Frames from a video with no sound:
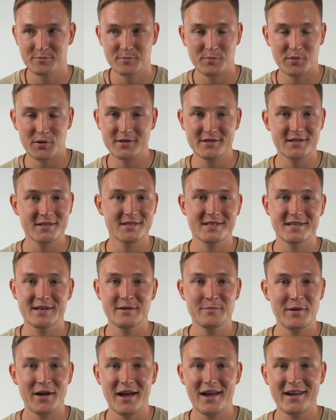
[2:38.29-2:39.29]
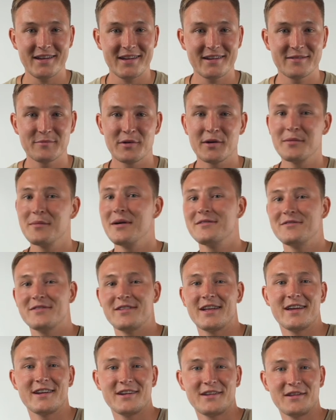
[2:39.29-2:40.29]
put the seat back and put my
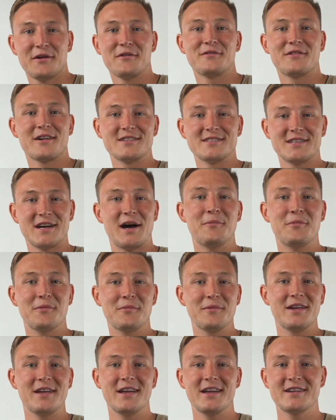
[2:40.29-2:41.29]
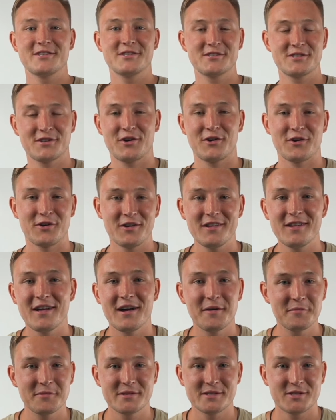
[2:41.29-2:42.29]
flannel over on top of me and just curl
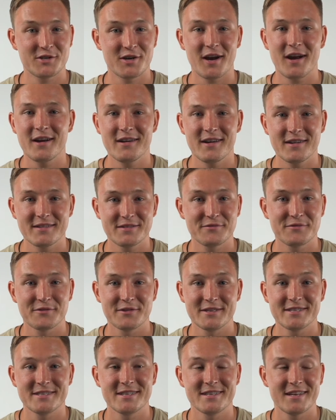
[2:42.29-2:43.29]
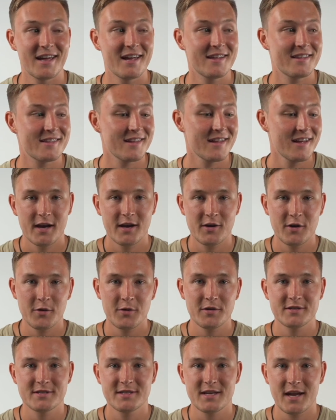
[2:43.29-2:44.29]
up and try not to freeze to death. And I know
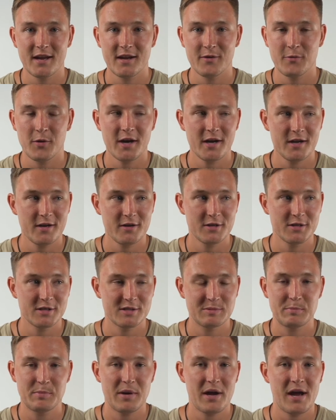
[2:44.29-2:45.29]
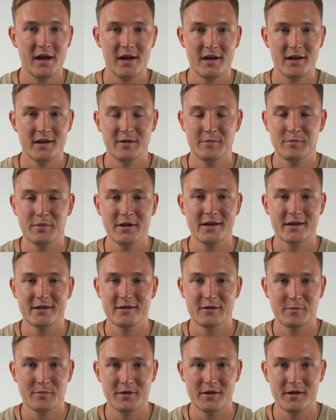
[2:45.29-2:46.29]
what you're saying, why don't you just buy a
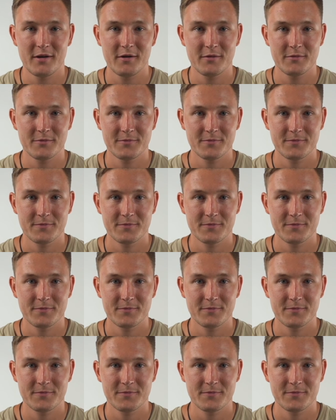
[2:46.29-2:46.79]
blanket or pillow?